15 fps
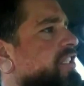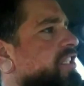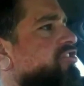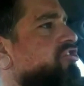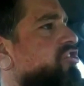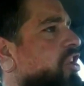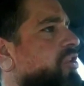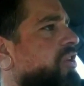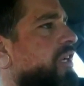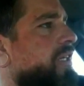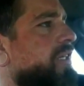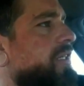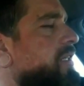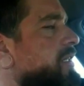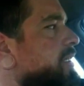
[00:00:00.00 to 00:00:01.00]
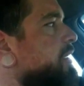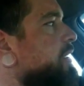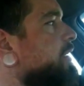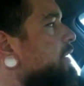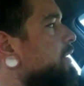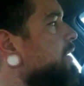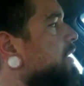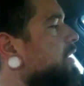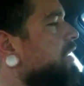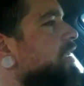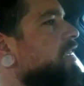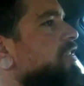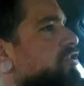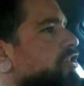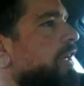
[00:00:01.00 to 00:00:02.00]
and a soda.
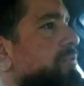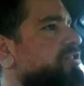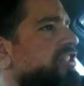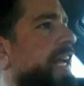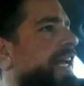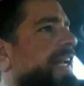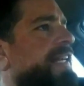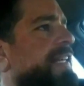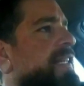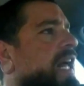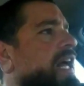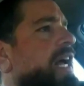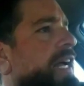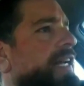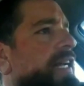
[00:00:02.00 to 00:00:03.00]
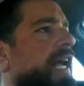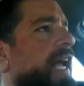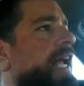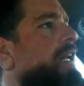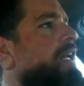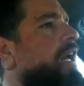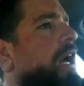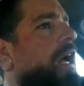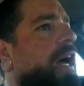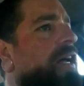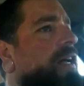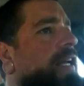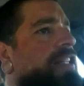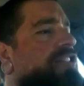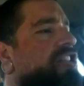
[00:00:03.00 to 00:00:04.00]
So I'm standing in line, and
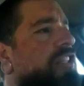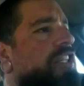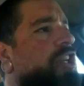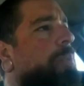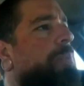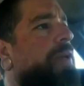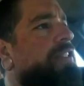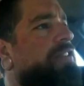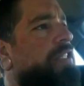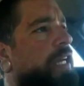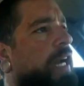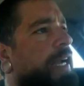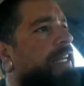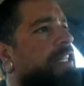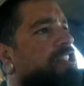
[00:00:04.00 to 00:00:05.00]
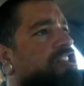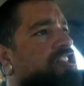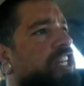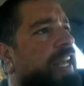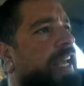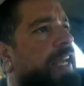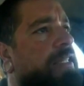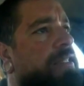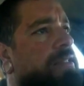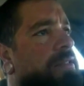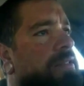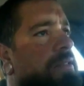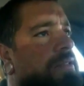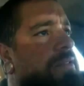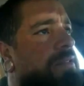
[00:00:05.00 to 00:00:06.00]
it's a little... Now this is a man who's
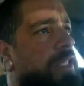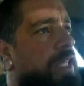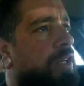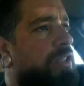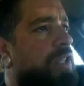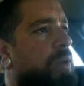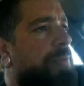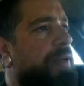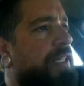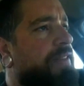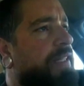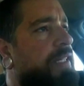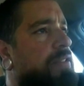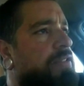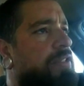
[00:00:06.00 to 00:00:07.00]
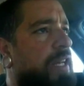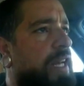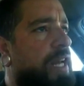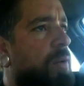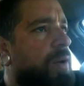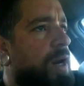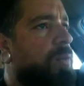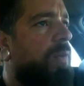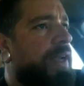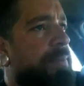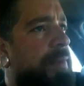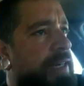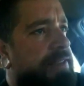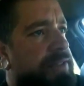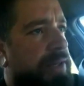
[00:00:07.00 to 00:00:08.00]
passionate about his pizza. I can
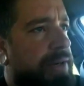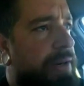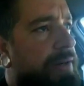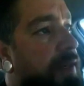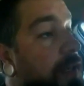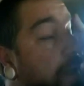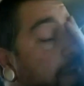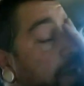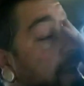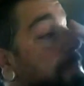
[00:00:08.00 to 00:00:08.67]
certainly relate.